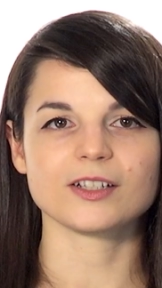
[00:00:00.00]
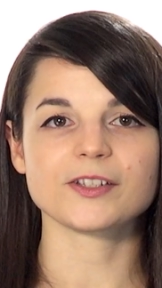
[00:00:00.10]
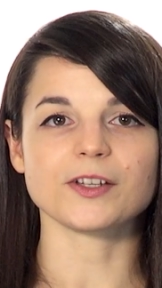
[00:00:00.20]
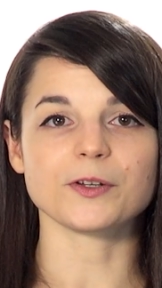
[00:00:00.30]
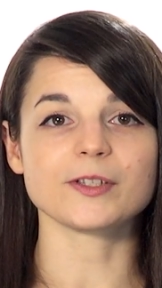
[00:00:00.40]

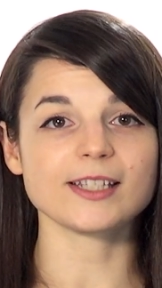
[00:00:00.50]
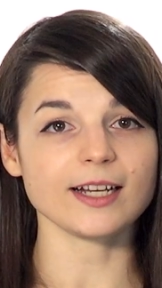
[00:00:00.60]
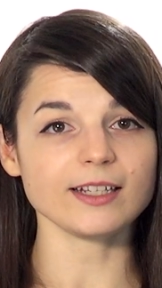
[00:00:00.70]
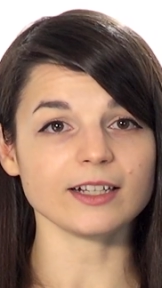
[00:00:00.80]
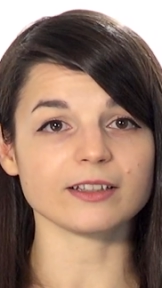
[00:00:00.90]
So
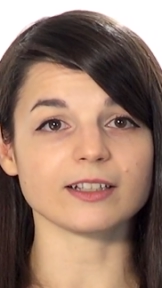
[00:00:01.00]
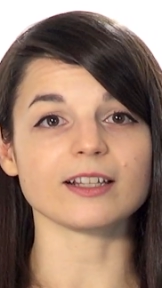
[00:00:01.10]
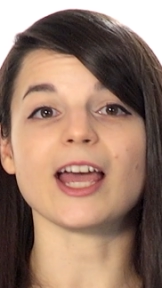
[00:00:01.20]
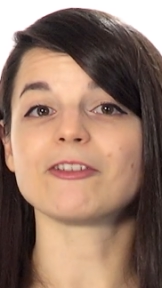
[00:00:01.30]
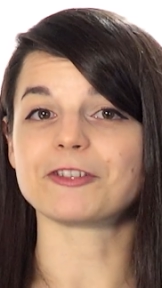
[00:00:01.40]
studying a
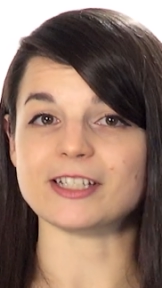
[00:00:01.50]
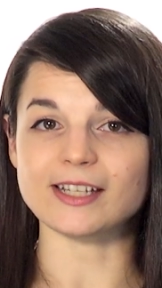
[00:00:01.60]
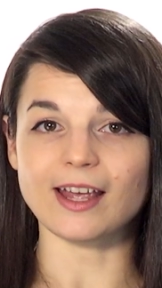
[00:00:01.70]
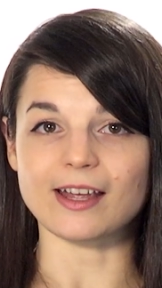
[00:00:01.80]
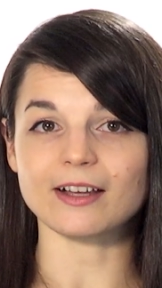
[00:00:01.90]
little every
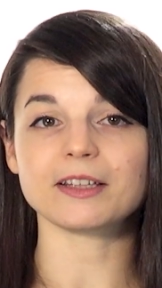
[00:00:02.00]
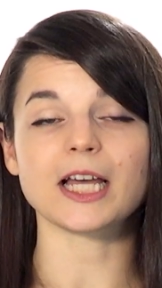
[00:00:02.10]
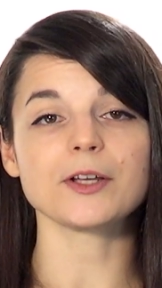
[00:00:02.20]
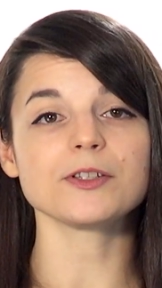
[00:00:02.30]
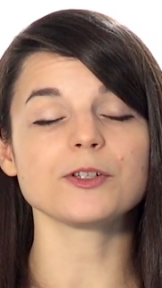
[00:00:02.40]
day
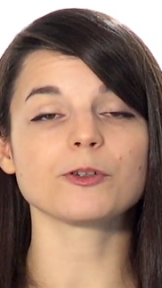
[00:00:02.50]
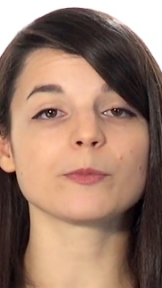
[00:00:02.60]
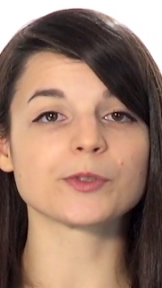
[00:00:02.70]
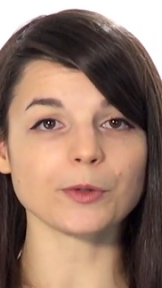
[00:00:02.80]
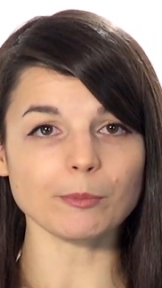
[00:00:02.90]
allows you to
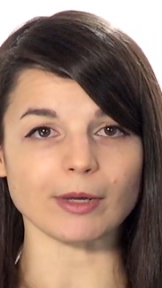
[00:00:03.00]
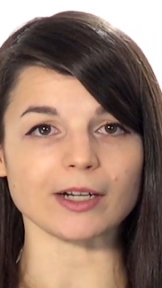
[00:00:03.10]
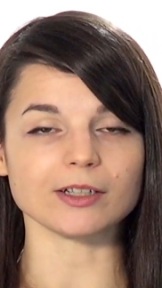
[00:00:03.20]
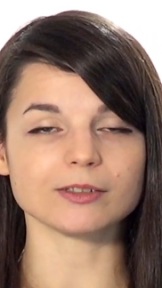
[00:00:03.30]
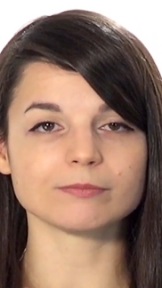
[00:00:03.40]
absorb
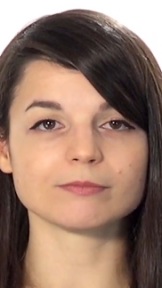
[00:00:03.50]
better.